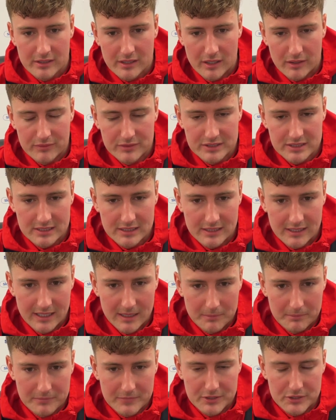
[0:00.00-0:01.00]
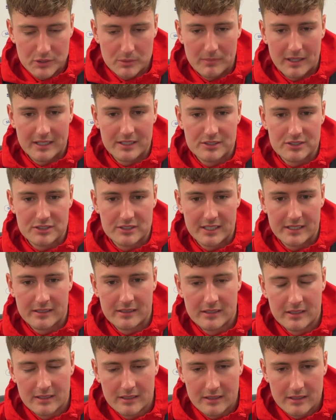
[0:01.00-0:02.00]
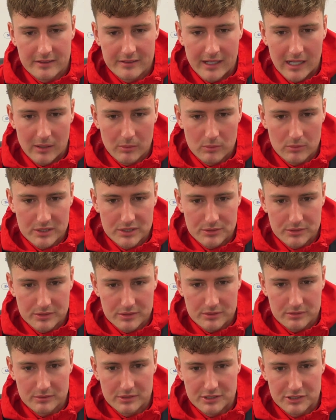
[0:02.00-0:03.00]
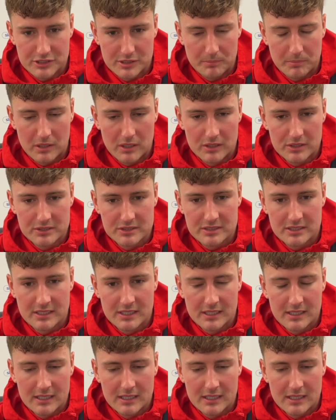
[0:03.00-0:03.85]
Obviously, the new manager's in now, which is a plus.